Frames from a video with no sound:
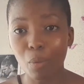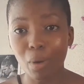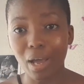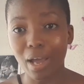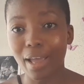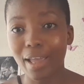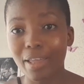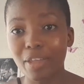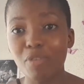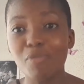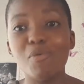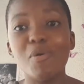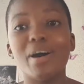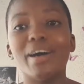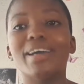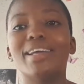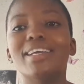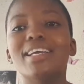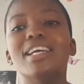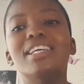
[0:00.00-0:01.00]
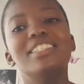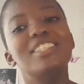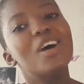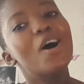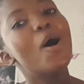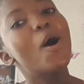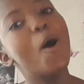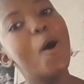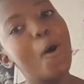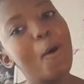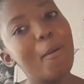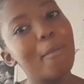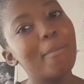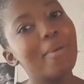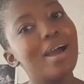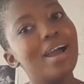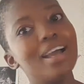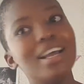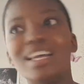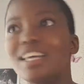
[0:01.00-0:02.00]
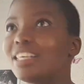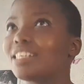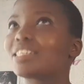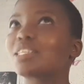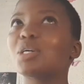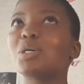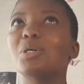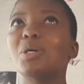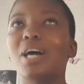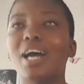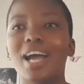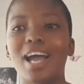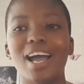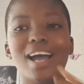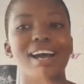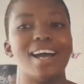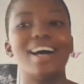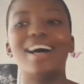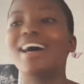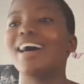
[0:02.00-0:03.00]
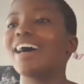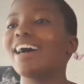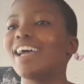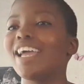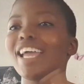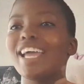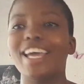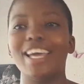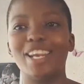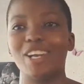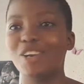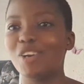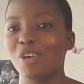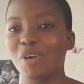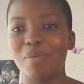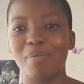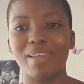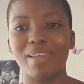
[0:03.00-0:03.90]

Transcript: Well, you are at home, so I don't know,